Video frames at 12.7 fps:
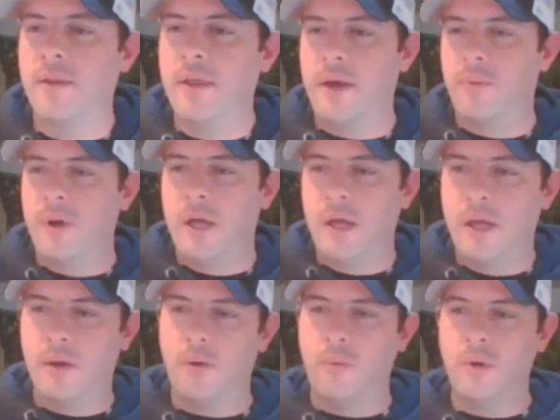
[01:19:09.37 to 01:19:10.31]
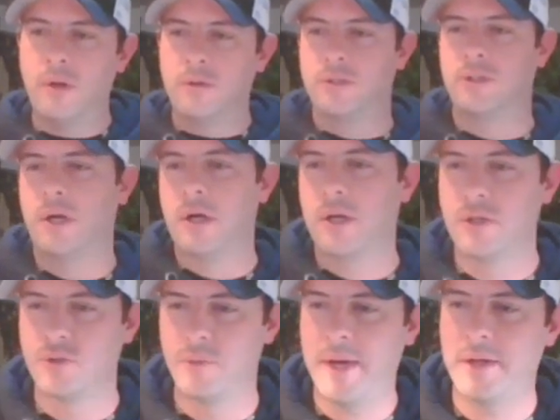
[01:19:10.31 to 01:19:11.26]
That way we don't start,
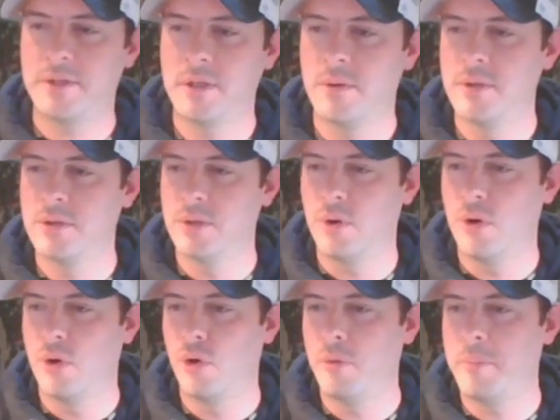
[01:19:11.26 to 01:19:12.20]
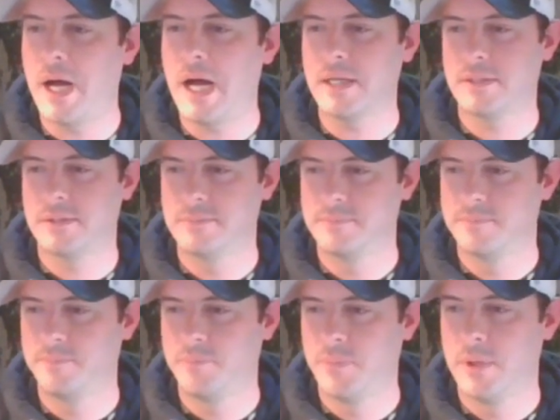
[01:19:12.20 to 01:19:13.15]
because we're about to go into a whole box.
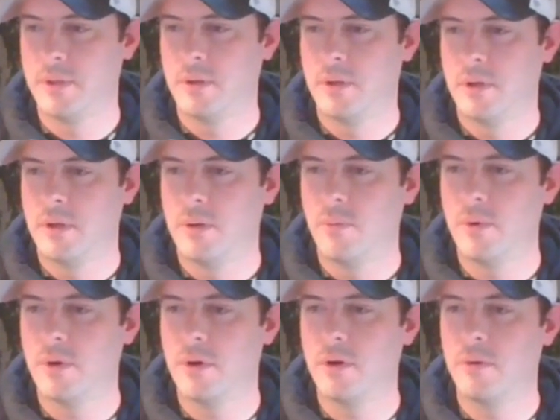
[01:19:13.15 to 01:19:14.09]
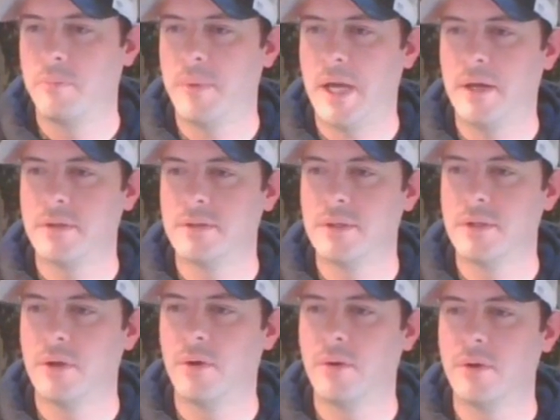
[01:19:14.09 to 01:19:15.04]
We're about to
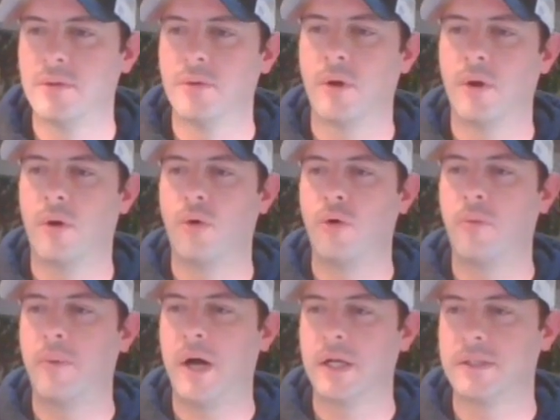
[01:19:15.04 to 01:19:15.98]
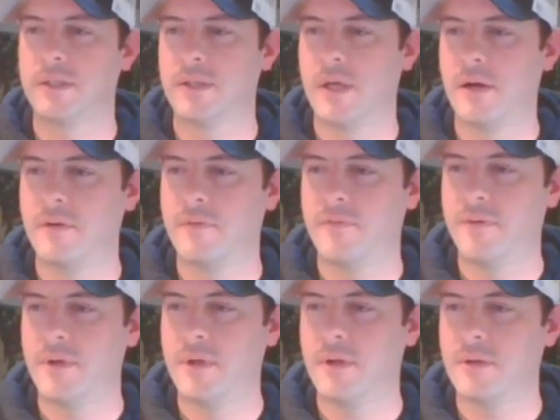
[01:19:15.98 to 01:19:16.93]
go into a whole box. So the
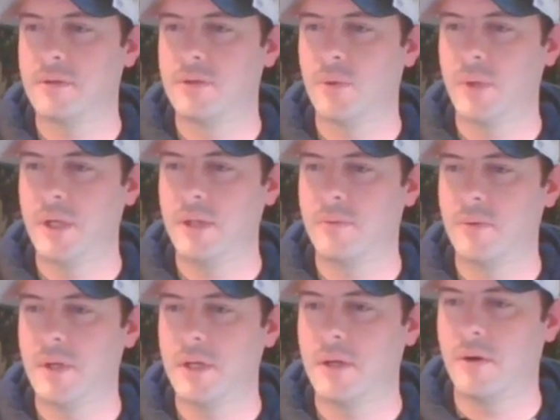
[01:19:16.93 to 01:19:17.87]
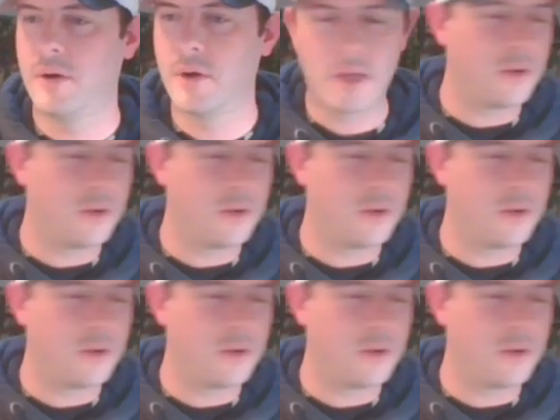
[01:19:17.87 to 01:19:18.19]
150, 23 to go. Okay,